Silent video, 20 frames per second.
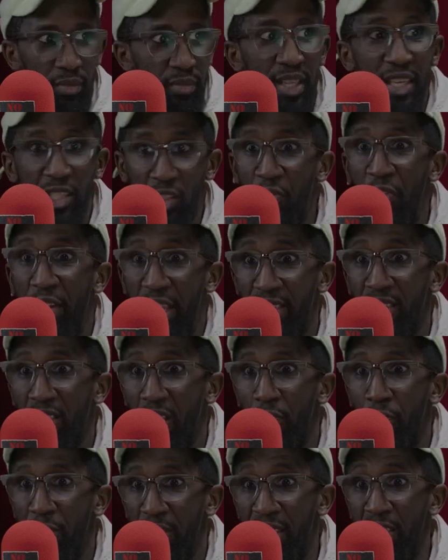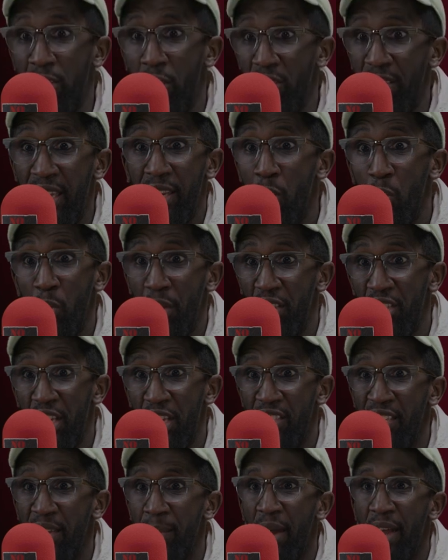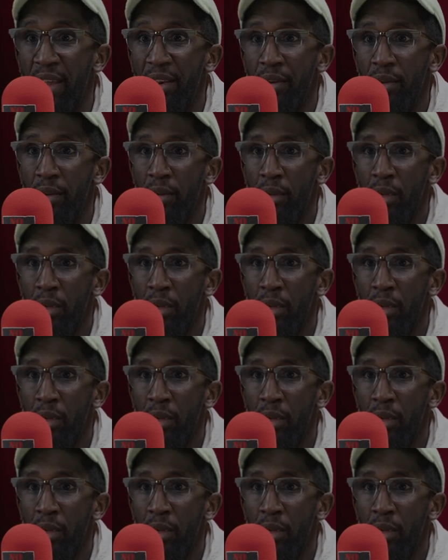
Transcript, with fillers: this fair stuff with these because they don't want to change their mind.